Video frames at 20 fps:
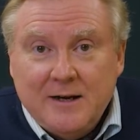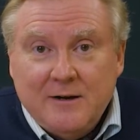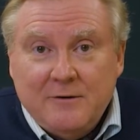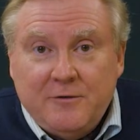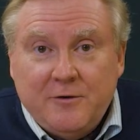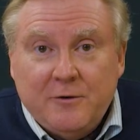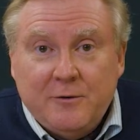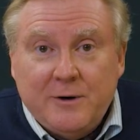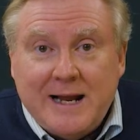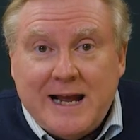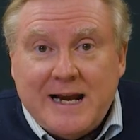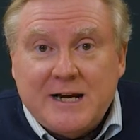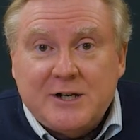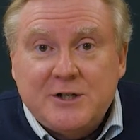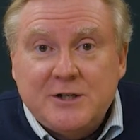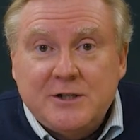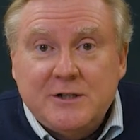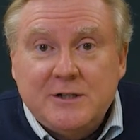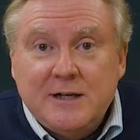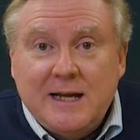for an
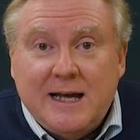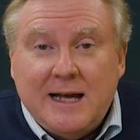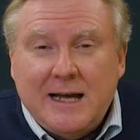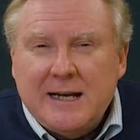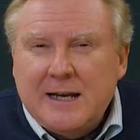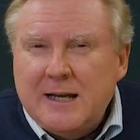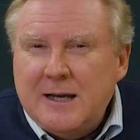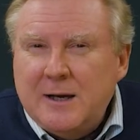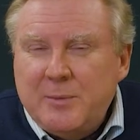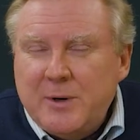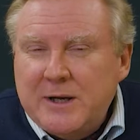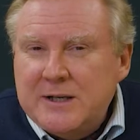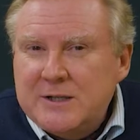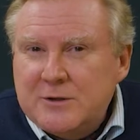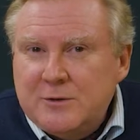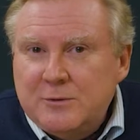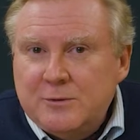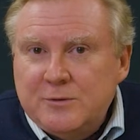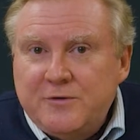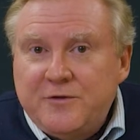action at a place
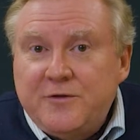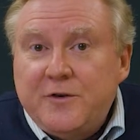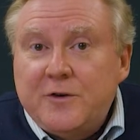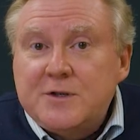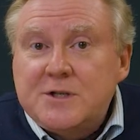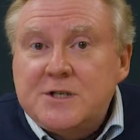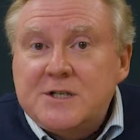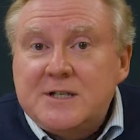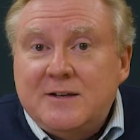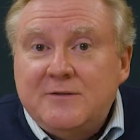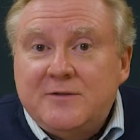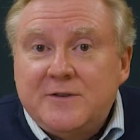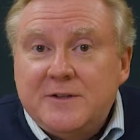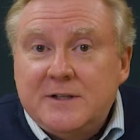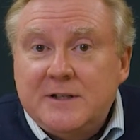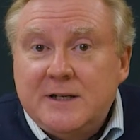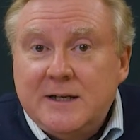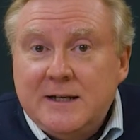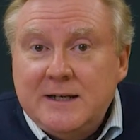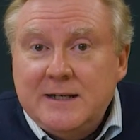called Fosse
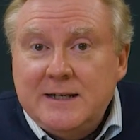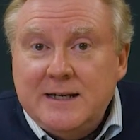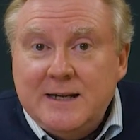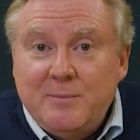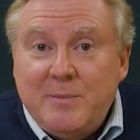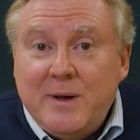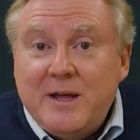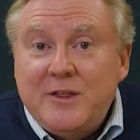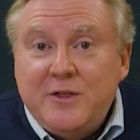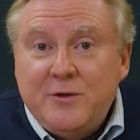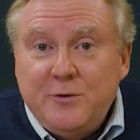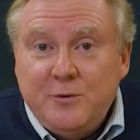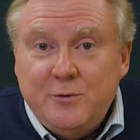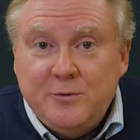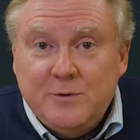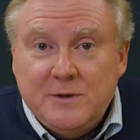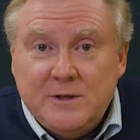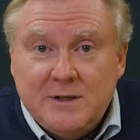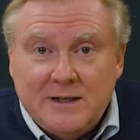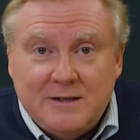7 near
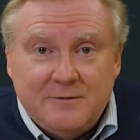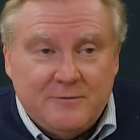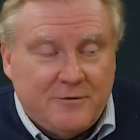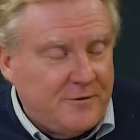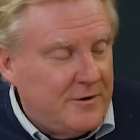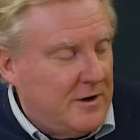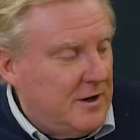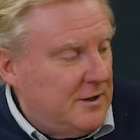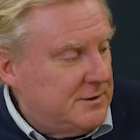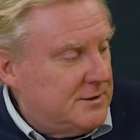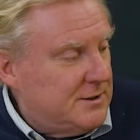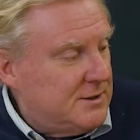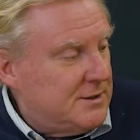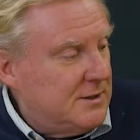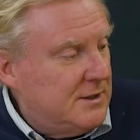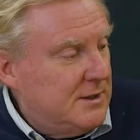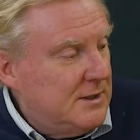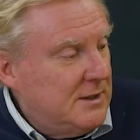Bethune in France.